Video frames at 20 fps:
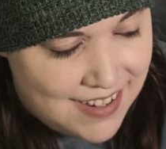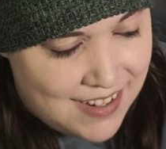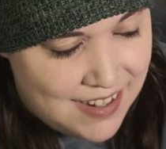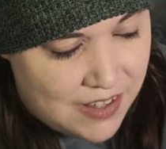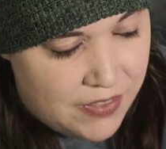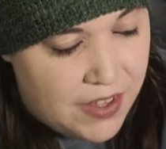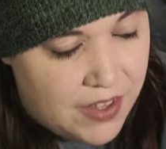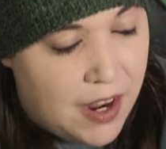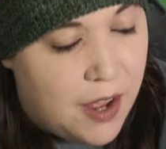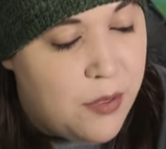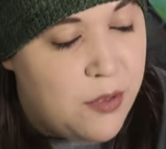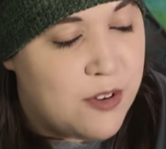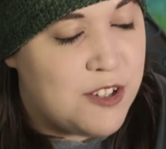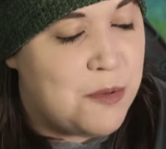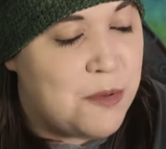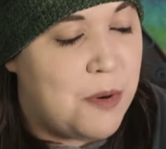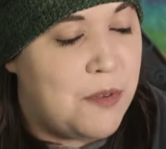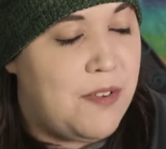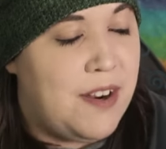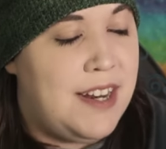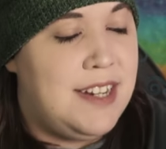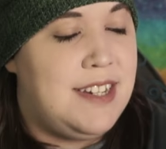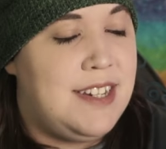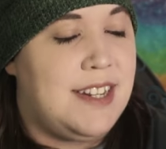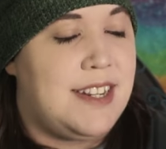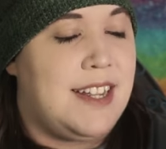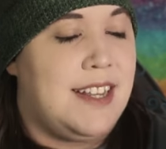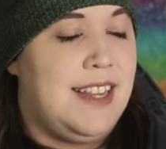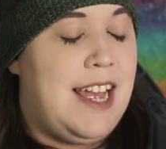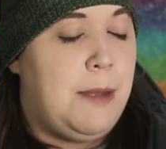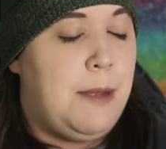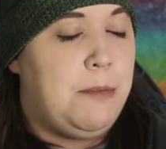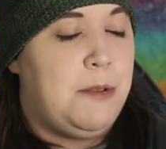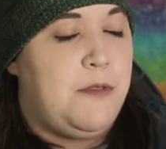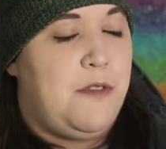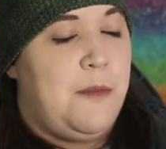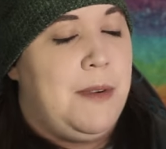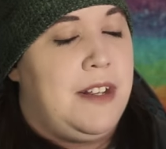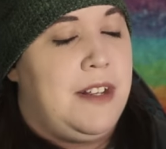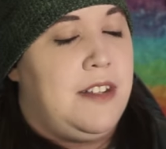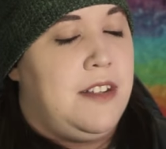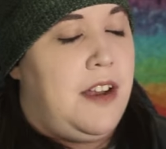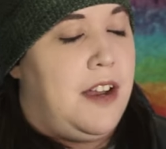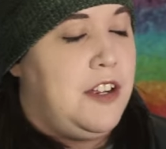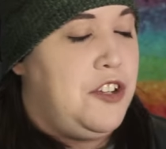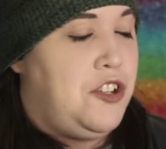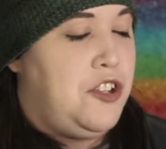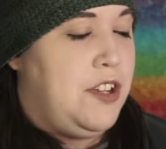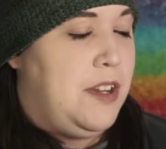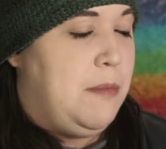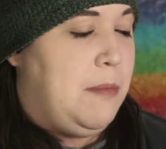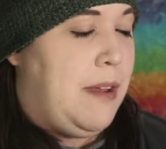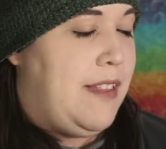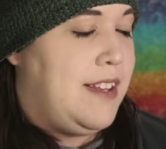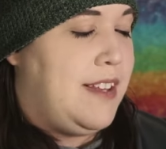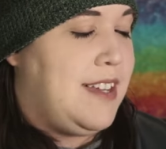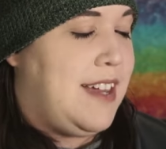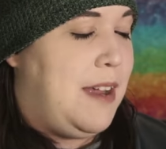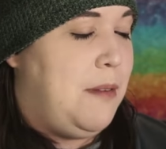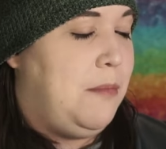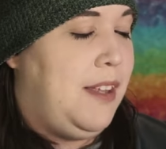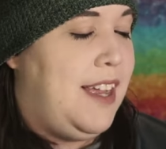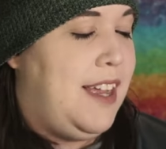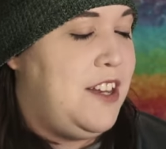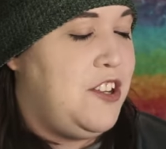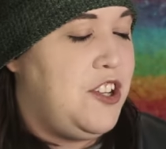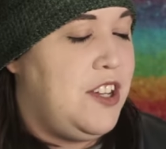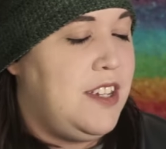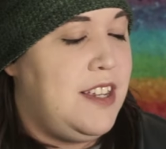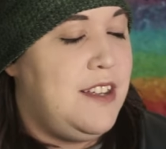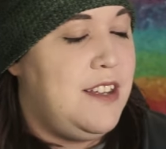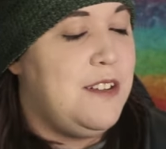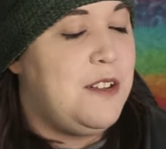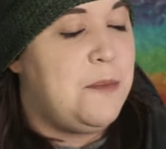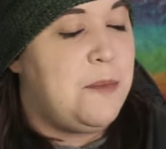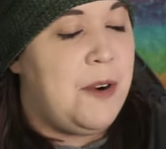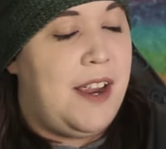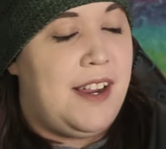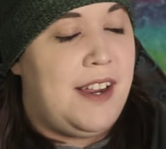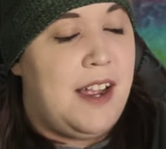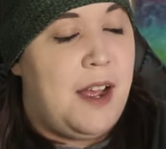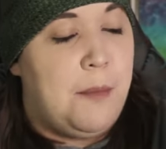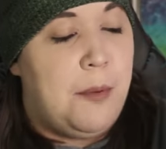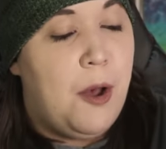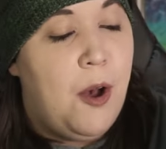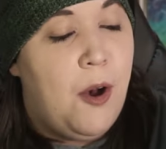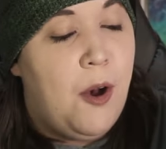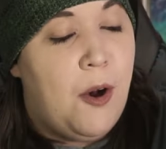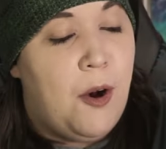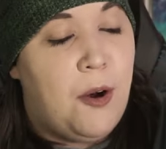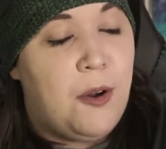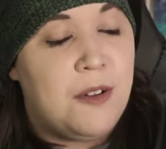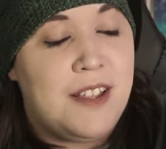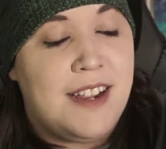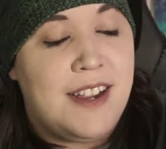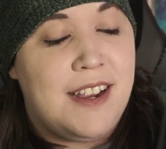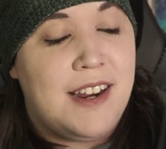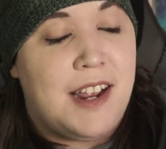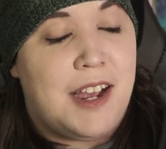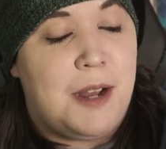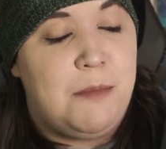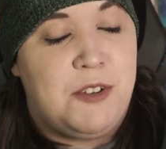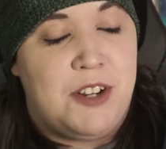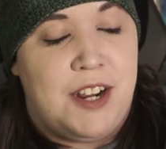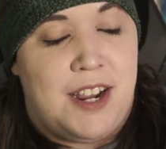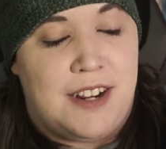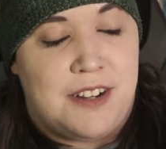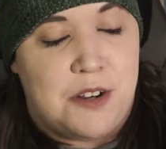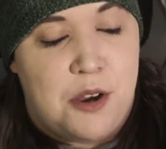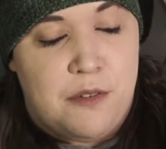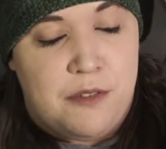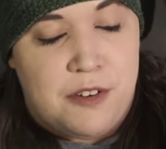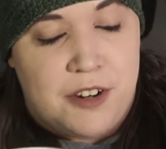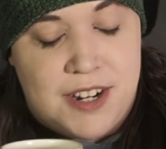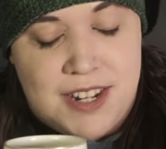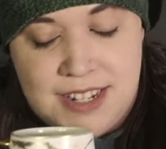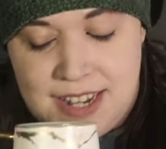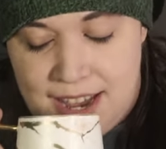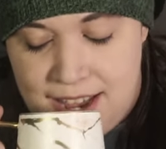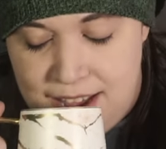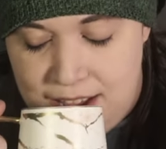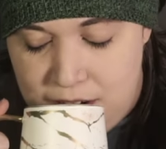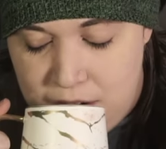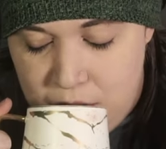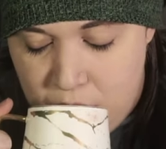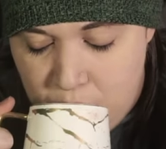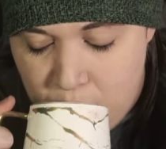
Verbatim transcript: The others were ready to collapse from exhaustion by the time Lan Jingyi sprang up, holding an object over his head.